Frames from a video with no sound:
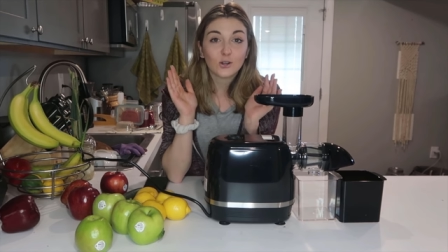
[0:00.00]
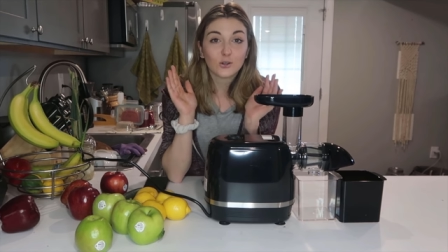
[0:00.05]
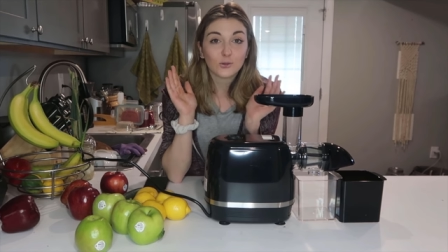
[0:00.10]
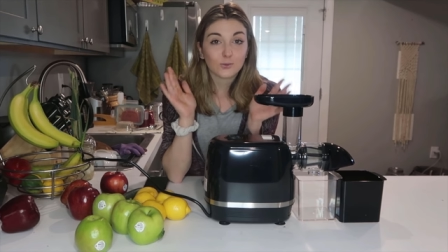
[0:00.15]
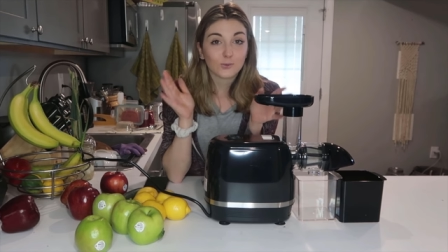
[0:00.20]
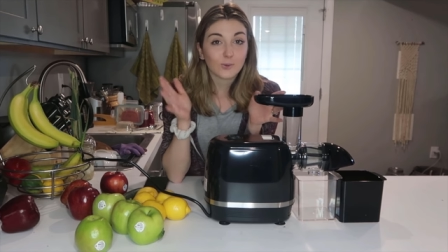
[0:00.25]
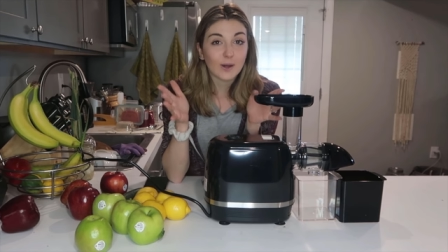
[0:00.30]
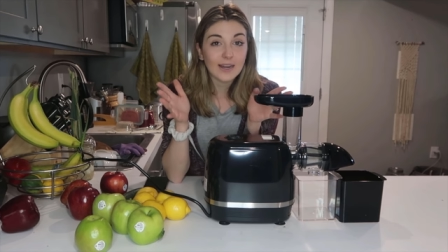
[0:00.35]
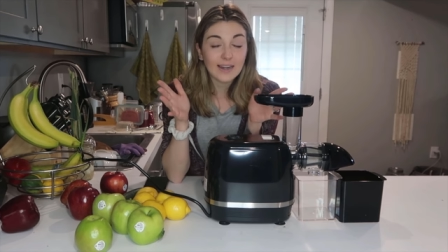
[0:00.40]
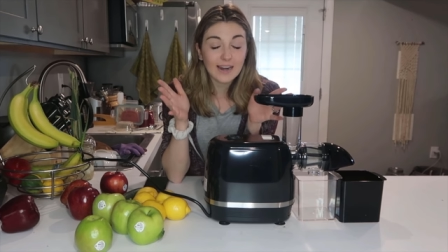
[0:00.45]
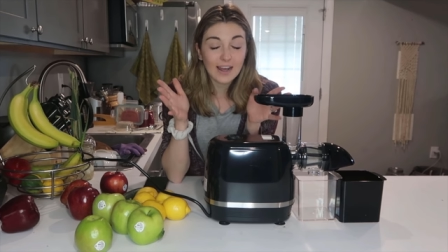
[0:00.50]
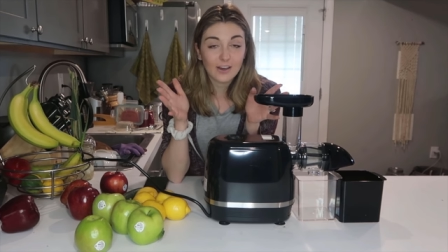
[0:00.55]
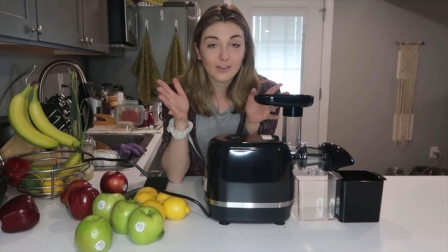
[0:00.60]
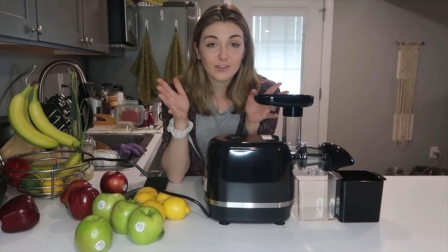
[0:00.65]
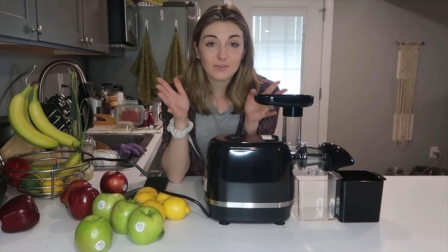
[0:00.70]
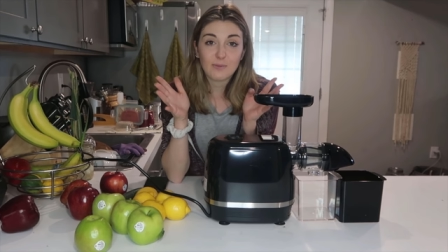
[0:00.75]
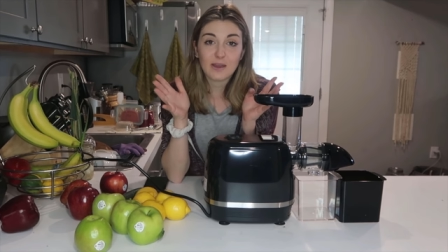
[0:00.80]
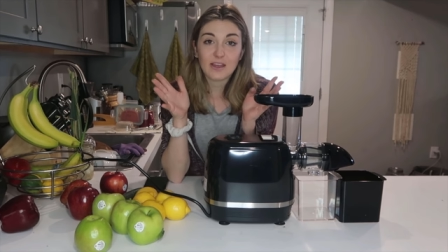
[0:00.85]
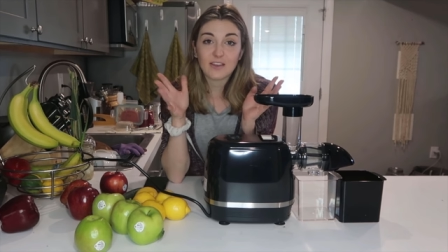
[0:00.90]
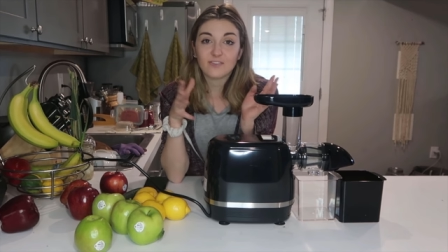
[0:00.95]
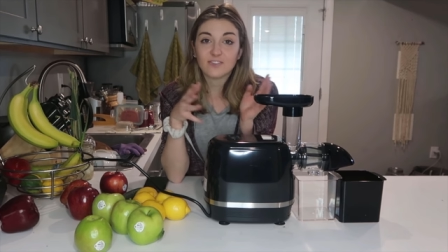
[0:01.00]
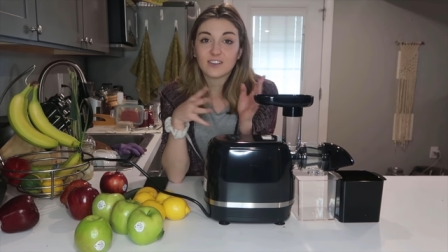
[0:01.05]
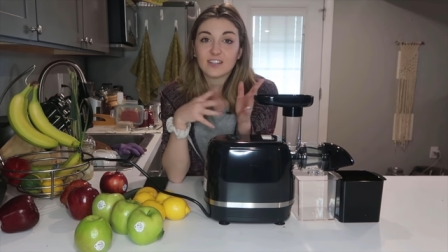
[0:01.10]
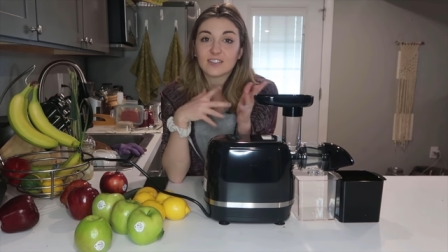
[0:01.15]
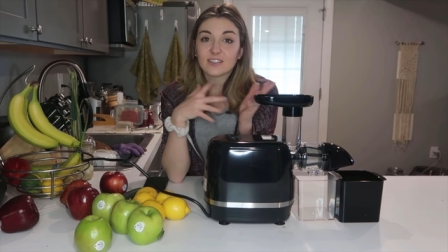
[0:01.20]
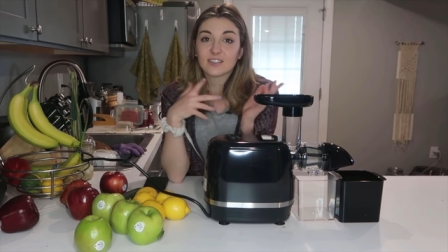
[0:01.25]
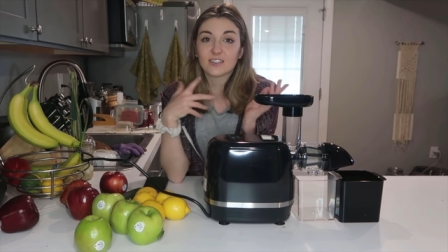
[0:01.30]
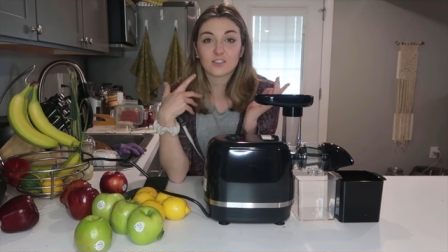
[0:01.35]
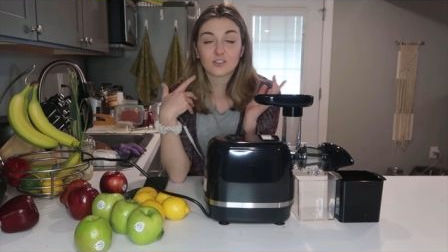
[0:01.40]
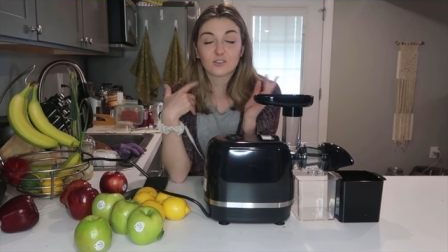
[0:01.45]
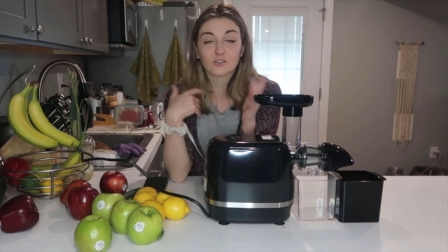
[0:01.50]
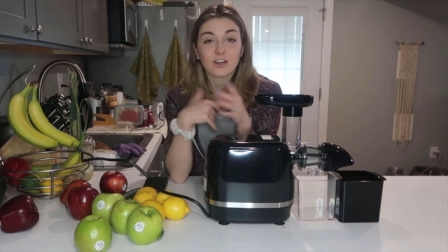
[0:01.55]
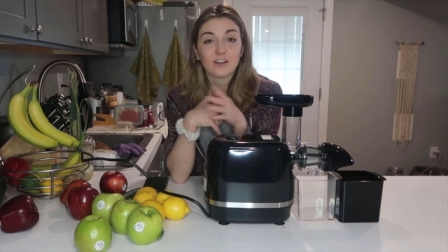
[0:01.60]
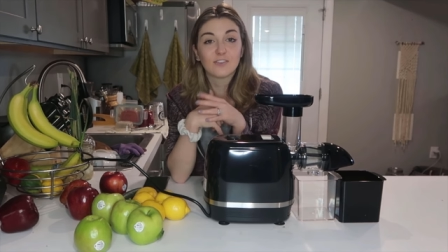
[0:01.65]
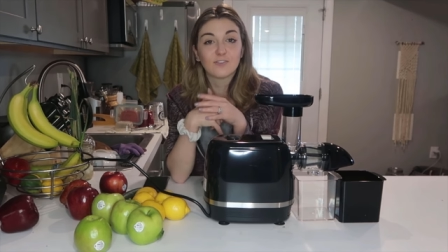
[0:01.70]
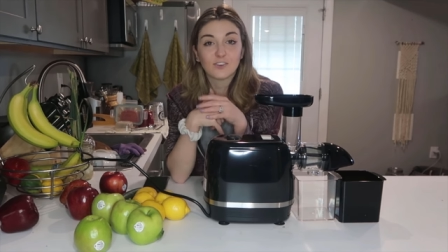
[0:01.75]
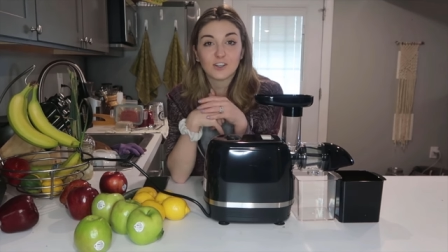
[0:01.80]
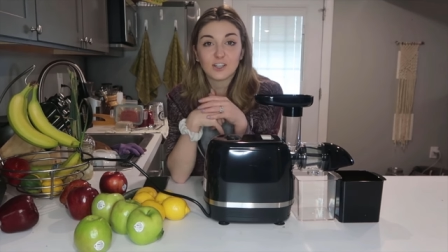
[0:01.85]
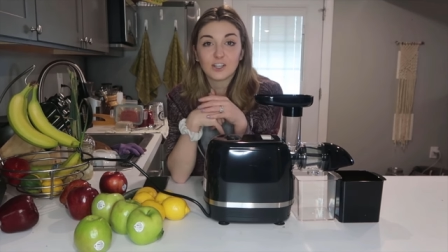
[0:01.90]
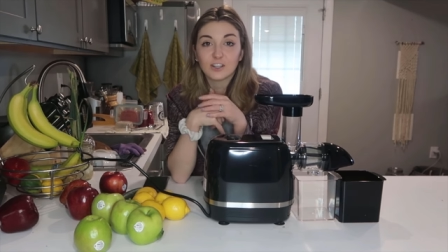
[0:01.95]
great health benefits. It's
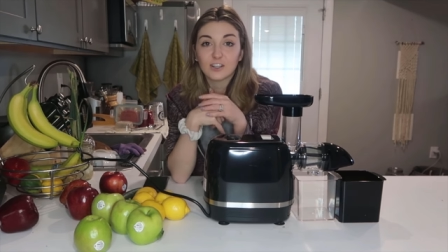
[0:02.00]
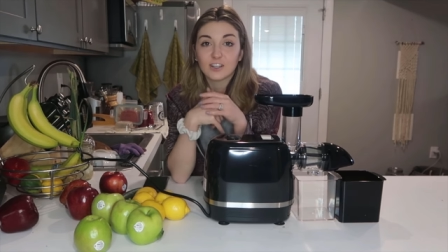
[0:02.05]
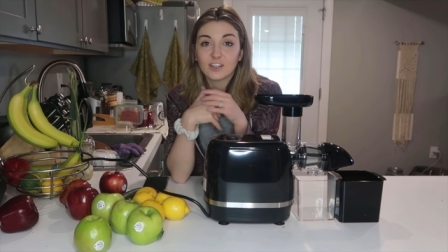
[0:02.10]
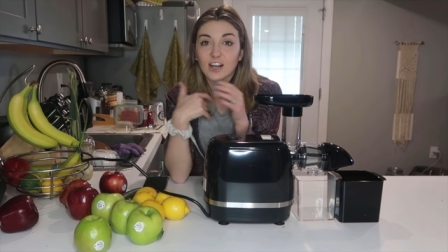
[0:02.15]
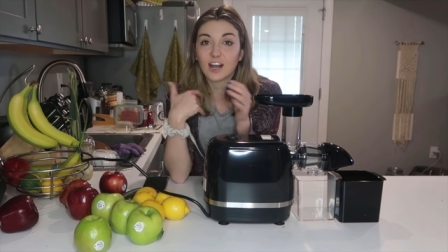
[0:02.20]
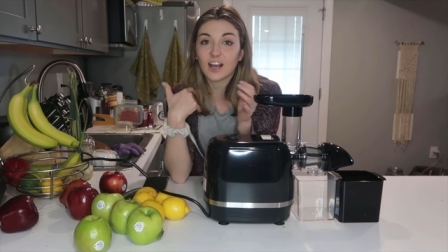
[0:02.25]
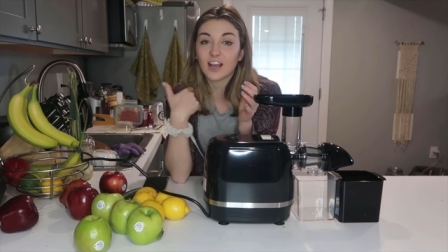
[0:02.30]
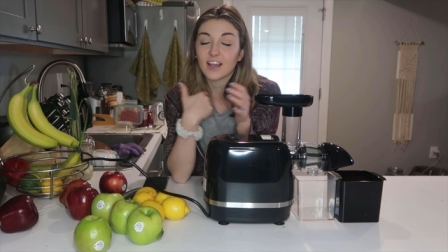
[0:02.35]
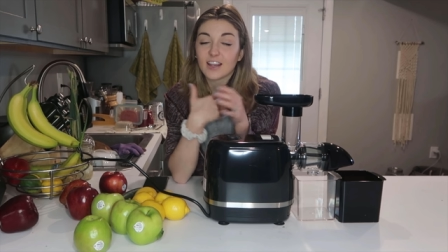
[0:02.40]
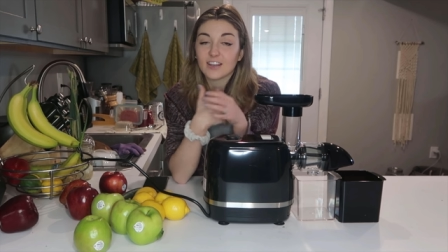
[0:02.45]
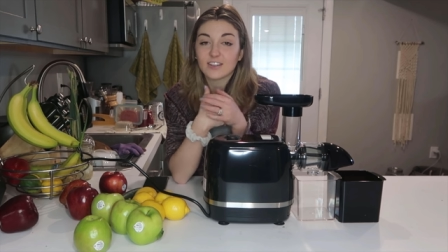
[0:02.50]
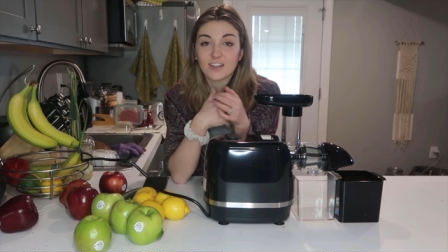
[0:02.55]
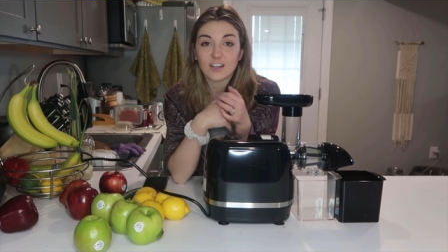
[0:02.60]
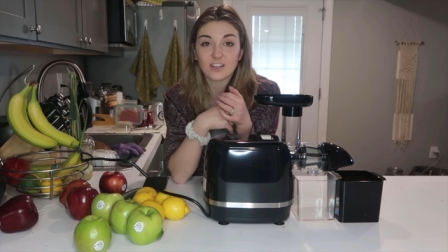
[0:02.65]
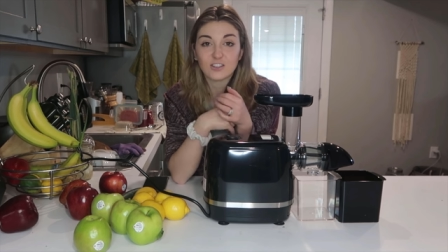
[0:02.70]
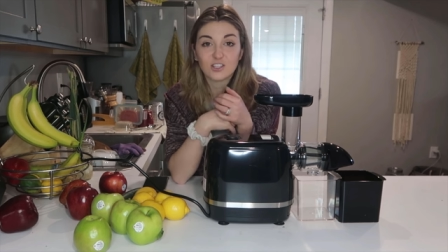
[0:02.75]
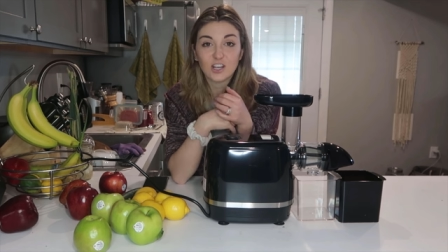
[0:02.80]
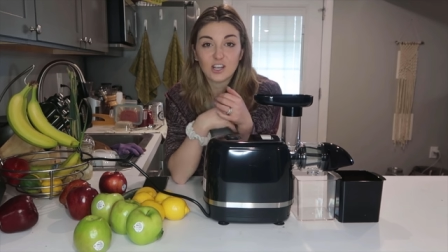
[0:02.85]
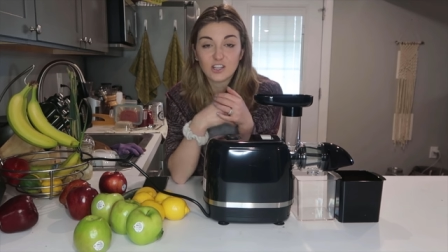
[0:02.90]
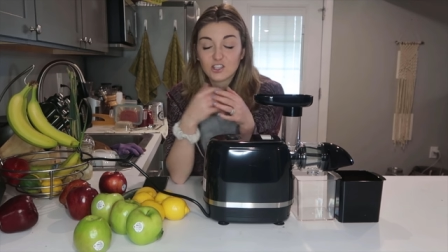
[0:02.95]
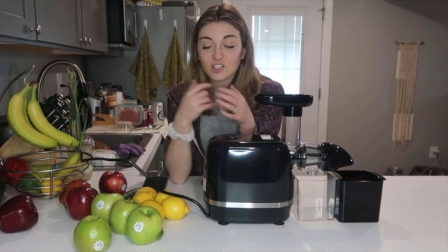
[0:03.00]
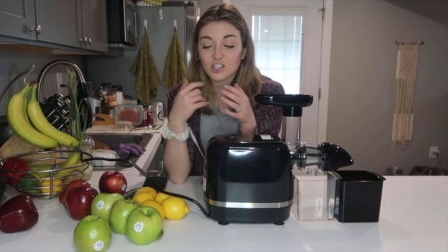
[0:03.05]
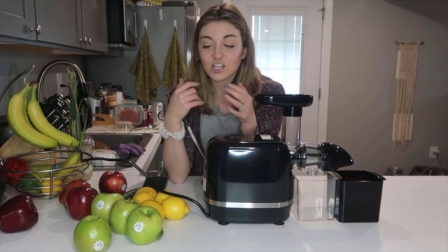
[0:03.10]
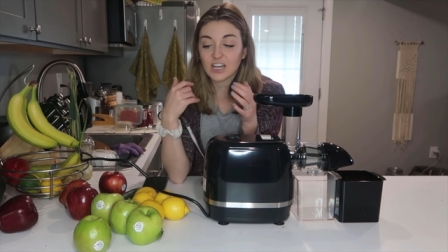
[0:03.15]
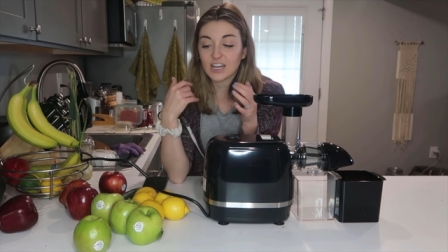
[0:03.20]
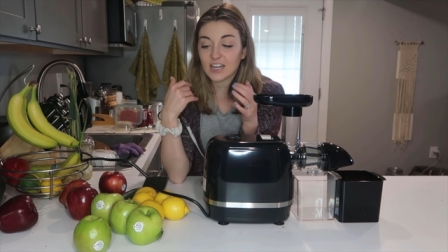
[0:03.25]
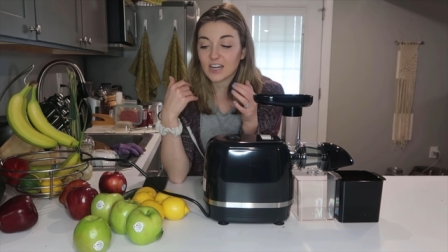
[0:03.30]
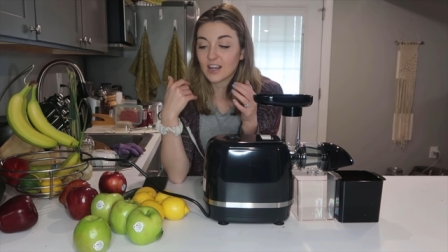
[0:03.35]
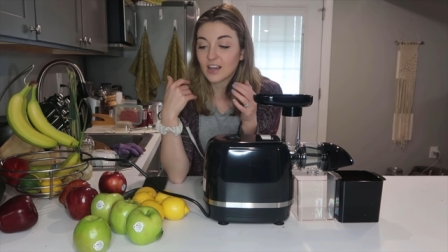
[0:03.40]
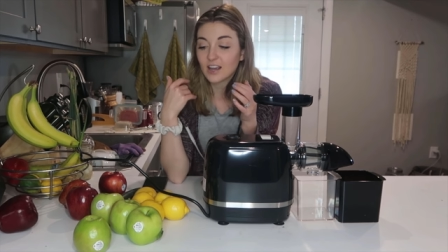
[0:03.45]
great for your gut and digestion.